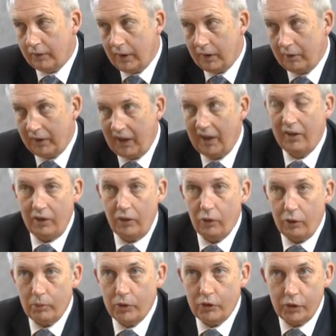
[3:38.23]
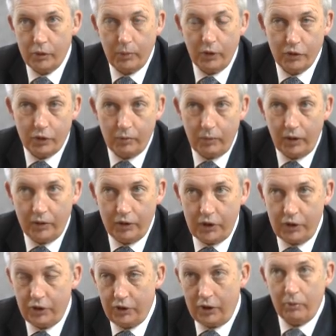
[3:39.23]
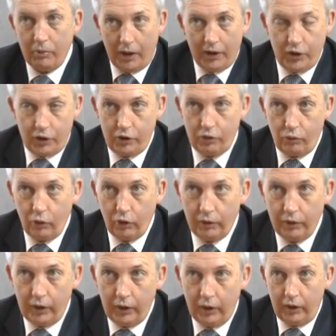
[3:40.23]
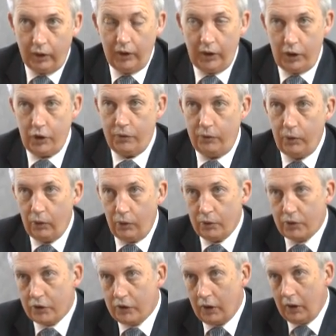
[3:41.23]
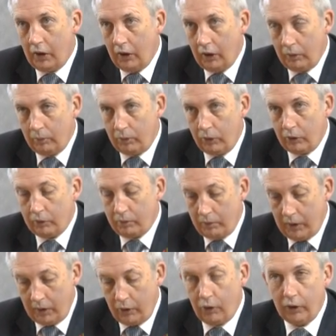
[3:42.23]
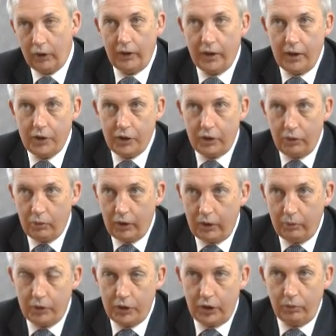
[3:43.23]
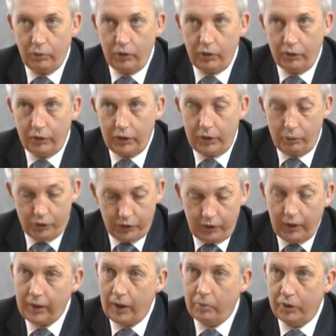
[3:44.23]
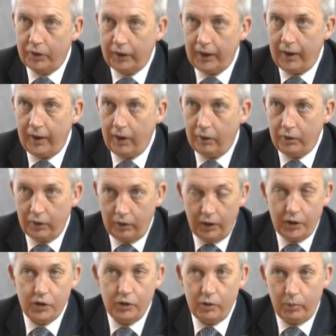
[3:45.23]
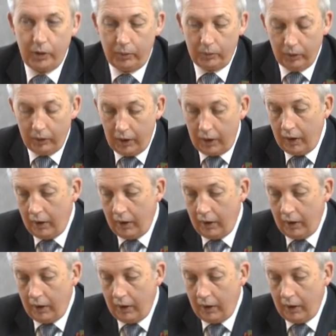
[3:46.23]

Now, he had enormous responsibilities, still managed to run his force, but by organising the way in which he worked, he was still able to get out and listen to people.